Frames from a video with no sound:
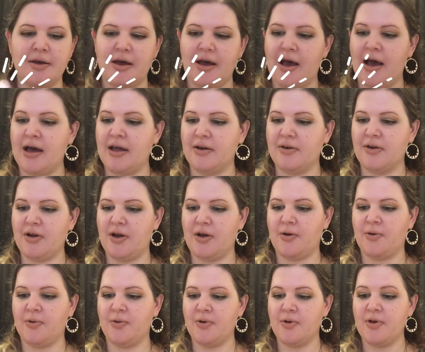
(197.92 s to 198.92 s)
I don't
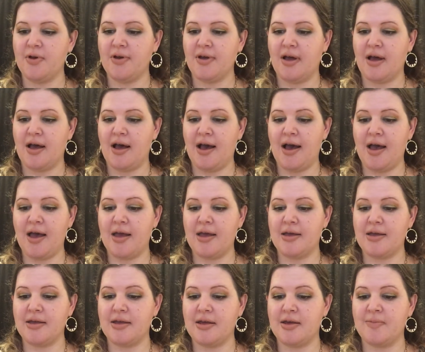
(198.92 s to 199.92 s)
know.
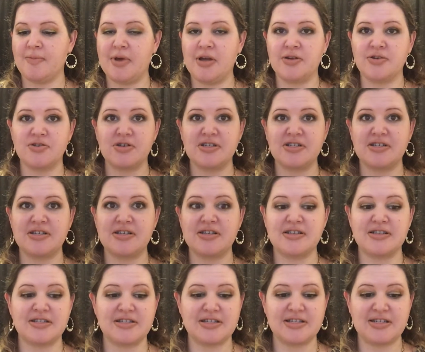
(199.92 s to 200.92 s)
I am
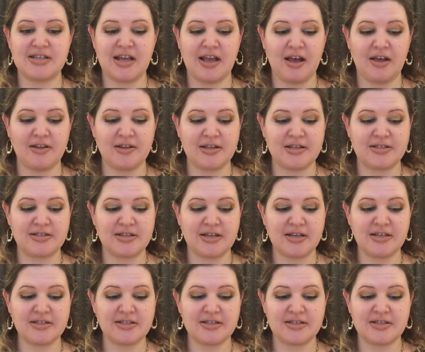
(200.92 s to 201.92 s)
interested to see how this
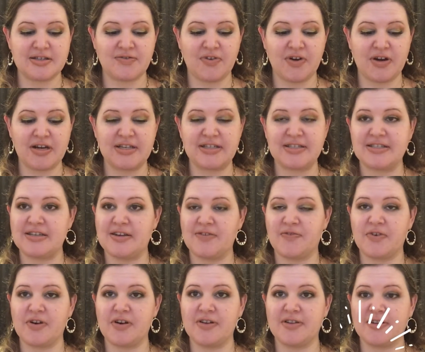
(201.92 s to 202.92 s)
does. This is very
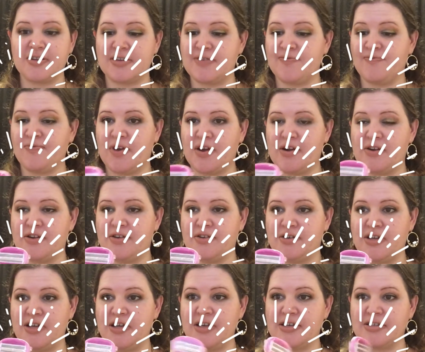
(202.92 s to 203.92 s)
different, very
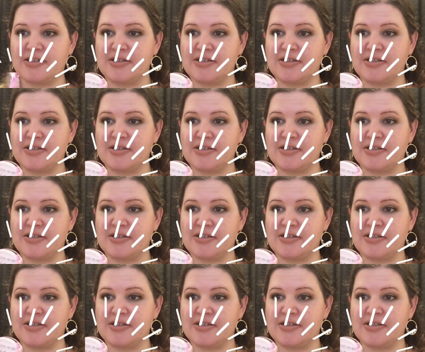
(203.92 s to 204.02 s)
unique.